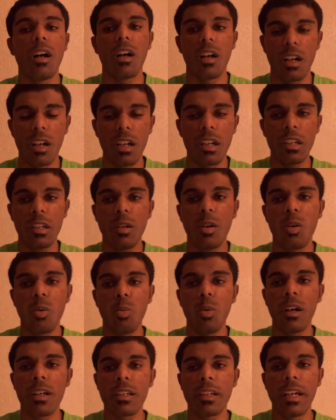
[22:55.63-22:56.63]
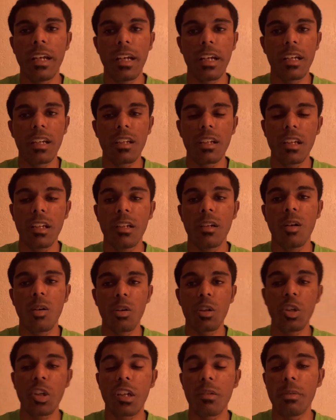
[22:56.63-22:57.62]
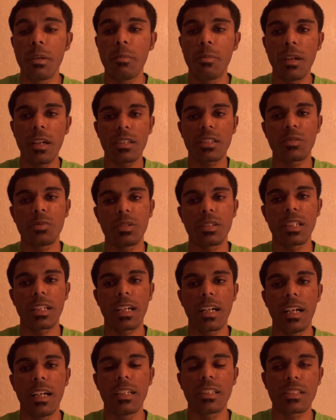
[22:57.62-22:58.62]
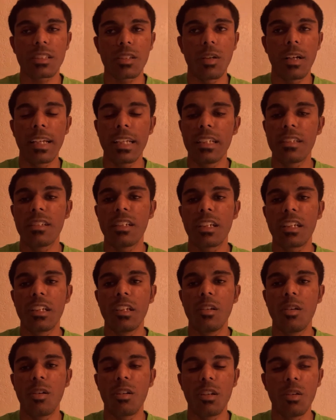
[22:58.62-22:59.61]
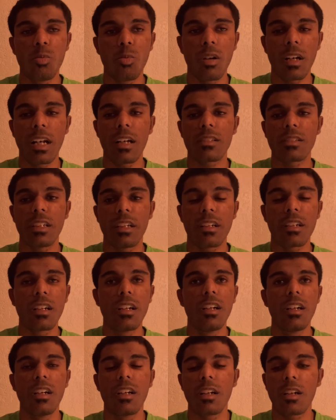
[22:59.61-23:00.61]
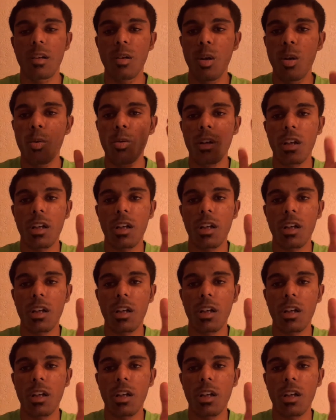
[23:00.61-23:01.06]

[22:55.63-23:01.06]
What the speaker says: one day, you know, you could be blessed with it, guys. So anything, you know, you want out there, go work